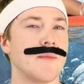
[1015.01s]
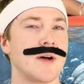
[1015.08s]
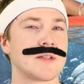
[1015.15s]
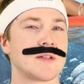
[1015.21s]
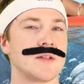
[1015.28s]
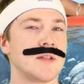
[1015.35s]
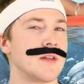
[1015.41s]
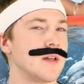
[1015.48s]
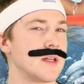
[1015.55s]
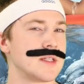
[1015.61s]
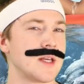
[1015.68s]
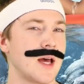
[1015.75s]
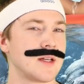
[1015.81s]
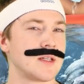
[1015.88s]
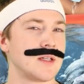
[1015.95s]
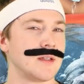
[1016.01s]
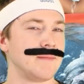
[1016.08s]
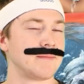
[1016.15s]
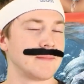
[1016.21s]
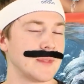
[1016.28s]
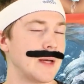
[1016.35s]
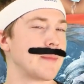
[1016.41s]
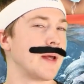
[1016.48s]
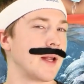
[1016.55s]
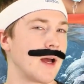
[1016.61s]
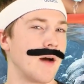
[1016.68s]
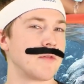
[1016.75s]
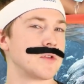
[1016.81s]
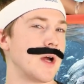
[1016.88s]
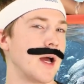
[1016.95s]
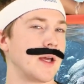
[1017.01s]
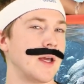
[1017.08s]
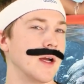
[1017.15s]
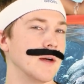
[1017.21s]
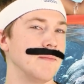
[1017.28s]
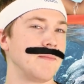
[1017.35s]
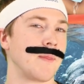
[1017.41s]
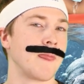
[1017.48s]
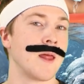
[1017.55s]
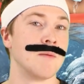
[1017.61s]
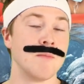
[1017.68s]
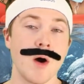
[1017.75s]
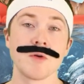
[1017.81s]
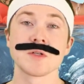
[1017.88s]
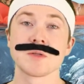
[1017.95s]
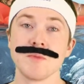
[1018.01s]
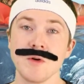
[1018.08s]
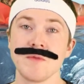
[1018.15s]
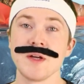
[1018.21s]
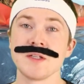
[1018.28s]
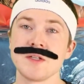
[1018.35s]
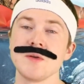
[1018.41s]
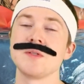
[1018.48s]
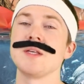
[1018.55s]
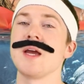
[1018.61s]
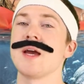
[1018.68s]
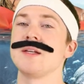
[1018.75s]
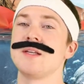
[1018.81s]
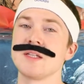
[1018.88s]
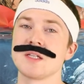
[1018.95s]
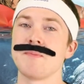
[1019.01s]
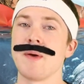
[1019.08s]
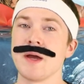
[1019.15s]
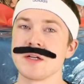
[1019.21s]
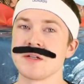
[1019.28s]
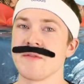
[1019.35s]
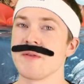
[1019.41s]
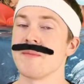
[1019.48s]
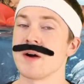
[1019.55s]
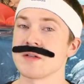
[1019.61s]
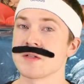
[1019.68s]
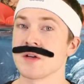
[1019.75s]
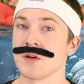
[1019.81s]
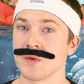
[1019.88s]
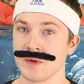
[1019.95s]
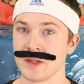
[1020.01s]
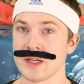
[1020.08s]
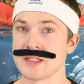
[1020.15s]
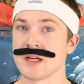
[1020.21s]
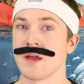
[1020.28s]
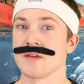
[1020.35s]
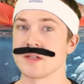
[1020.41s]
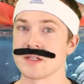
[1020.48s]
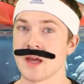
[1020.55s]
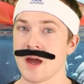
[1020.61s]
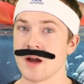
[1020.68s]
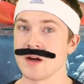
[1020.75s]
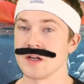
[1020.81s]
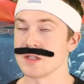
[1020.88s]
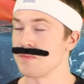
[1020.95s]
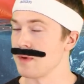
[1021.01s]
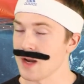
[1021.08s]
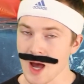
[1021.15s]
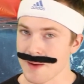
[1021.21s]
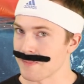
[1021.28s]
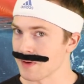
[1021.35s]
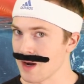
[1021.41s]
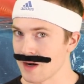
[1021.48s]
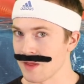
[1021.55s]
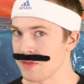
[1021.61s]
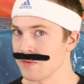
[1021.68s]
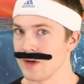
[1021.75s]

of the monsters in the descent? I'm getting off track here. Most movies use the anticipation of the monster to really sell the scares, but not Piranha